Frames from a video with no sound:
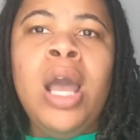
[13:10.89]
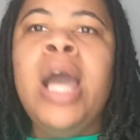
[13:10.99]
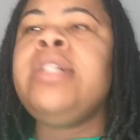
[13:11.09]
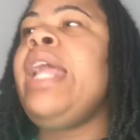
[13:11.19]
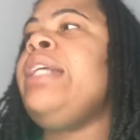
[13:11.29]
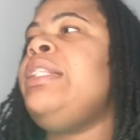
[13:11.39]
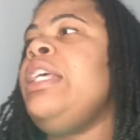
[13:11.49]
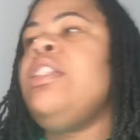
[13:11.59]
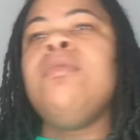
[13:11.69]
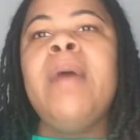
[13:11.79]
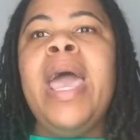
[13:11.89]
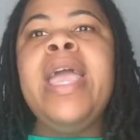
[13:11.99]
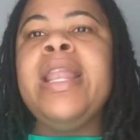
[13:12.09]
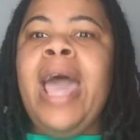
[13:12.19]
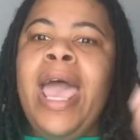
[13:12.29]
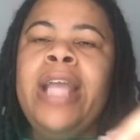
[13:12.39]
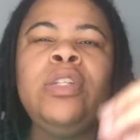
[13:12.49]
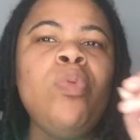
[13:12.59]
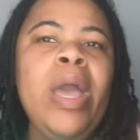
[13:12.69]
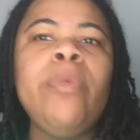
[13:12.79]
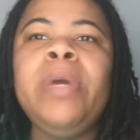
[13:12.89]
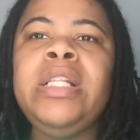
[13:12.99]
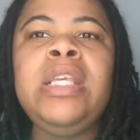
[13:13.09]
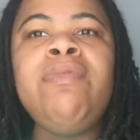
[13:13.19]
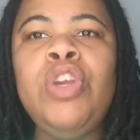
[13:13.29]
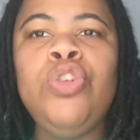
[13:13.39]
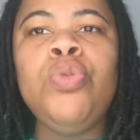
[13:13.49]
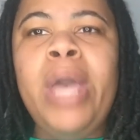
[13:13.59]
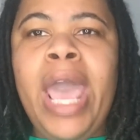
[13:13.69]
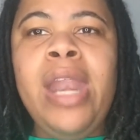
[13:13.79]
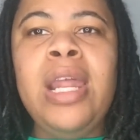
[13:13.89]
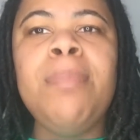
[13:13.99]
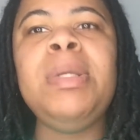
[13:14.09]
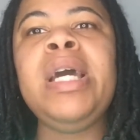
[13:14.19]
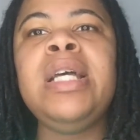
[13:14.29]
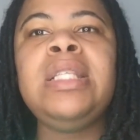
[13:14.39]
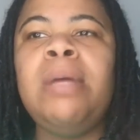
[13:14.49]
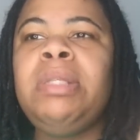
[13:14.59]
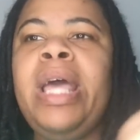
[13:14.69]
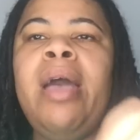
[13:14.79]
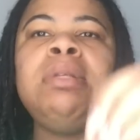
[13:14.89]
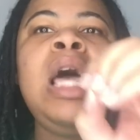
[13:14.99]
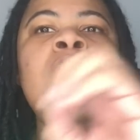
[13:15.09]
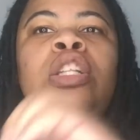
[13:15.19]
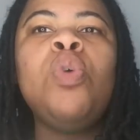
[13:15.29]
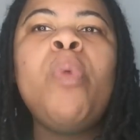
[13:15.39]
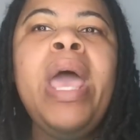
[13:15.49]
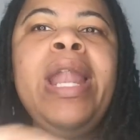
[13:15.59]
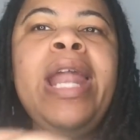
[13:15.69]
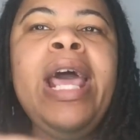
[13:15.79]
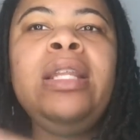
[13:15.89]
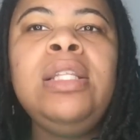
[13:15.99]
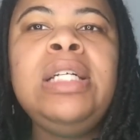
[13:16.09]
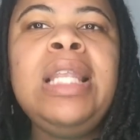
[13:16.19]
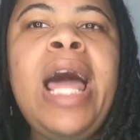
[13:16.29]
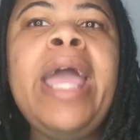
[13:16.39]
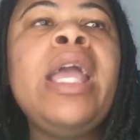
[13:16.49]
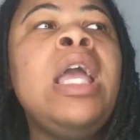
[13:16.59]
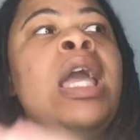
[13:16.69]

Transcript: Now, see, the way, and I hate the way WeTV do editing, because sometimes the way that that looked like,